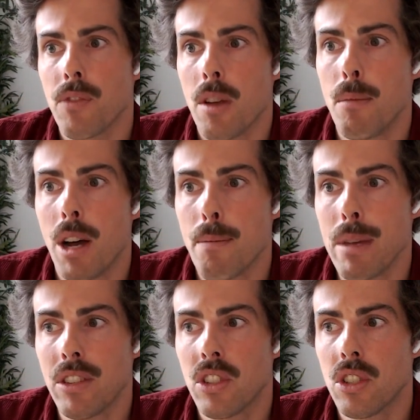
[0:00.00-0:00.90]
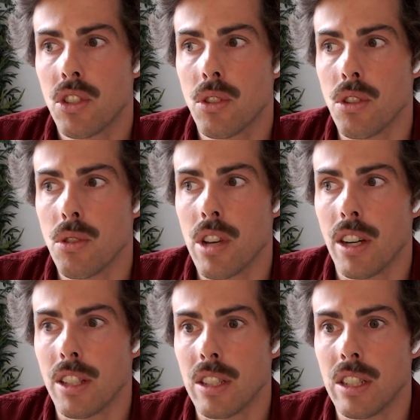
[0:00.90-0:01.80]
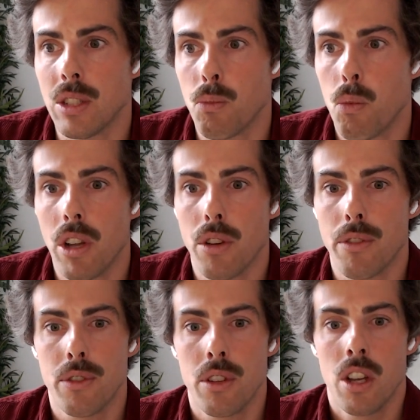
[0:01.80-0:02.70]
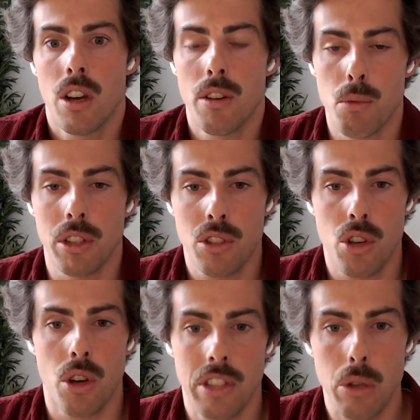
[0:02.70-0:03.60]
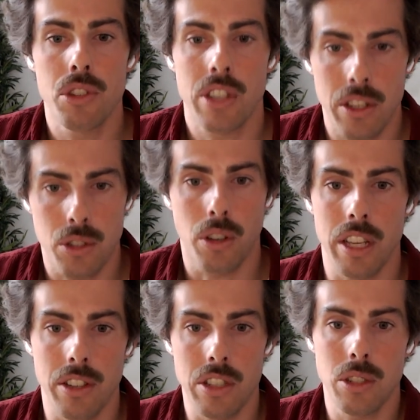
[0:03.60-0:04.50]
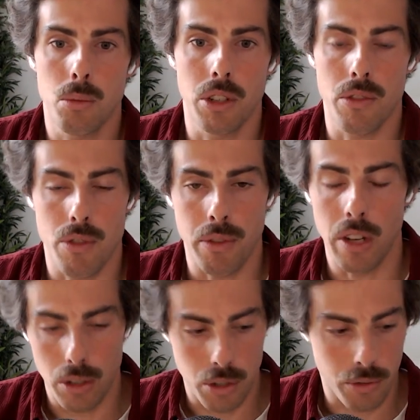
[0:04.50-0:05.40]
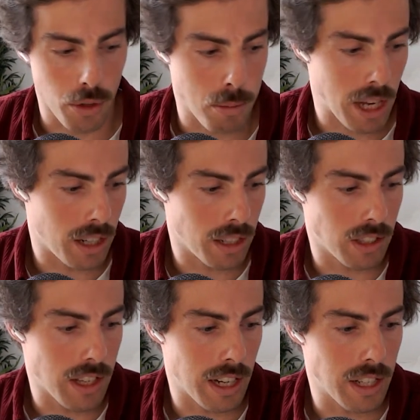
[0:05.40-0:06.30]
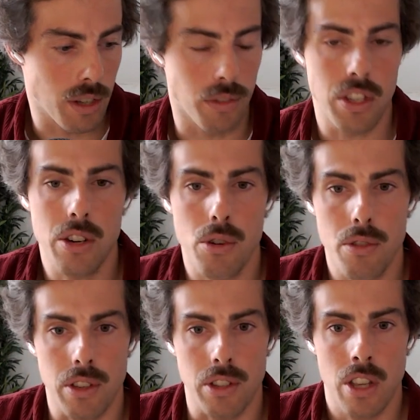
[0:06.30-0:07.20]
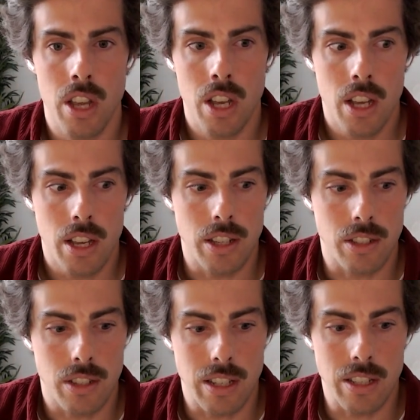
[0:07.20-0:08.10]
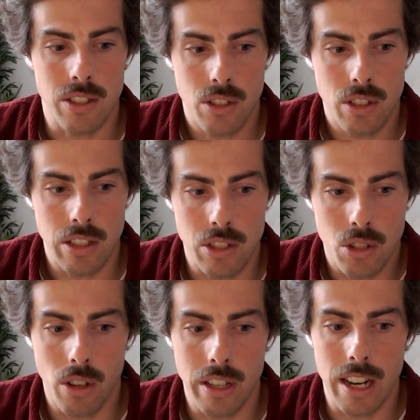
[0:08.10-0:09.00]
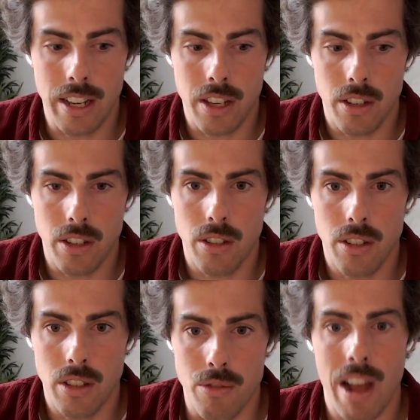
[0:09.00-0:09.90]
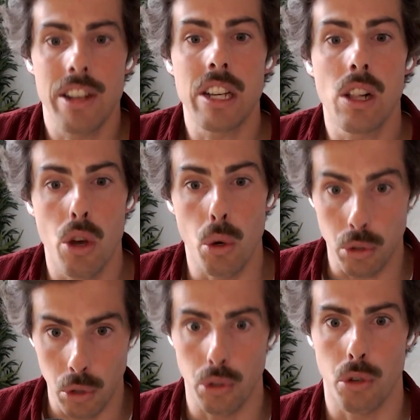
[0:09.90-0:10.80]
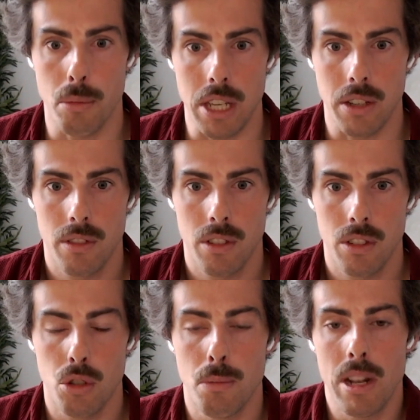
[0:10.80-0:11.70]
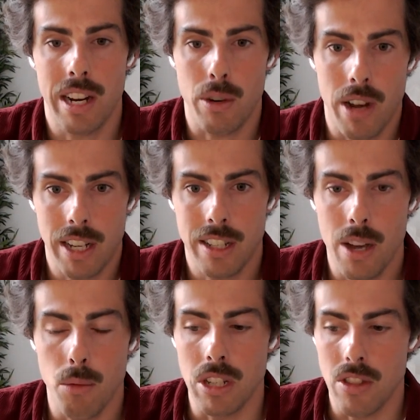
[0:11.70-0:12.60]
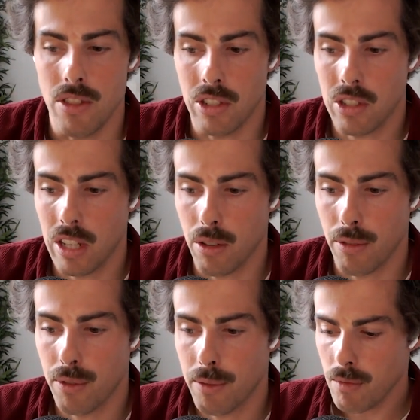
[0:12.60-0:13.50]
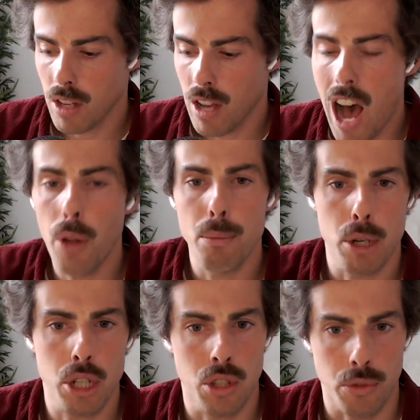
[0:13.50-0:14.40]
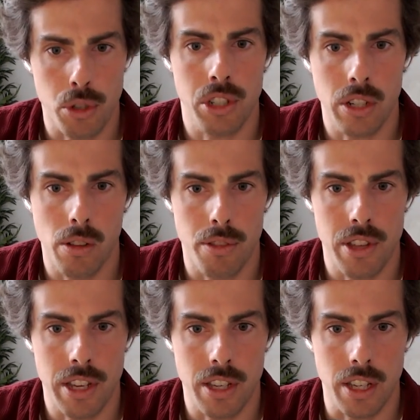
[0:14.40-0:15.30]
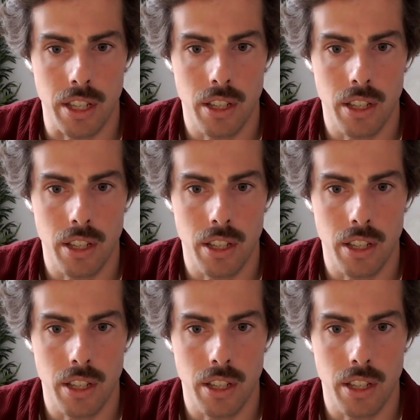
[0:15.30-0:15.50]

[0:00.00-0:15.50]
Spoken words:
my message to you guys is one of what Cornelius Castoriadis, one of the philosopher behind the idea of degrowth, is calling like radical autonomy. To be like, right now we need this kind of outburst of critical thinking,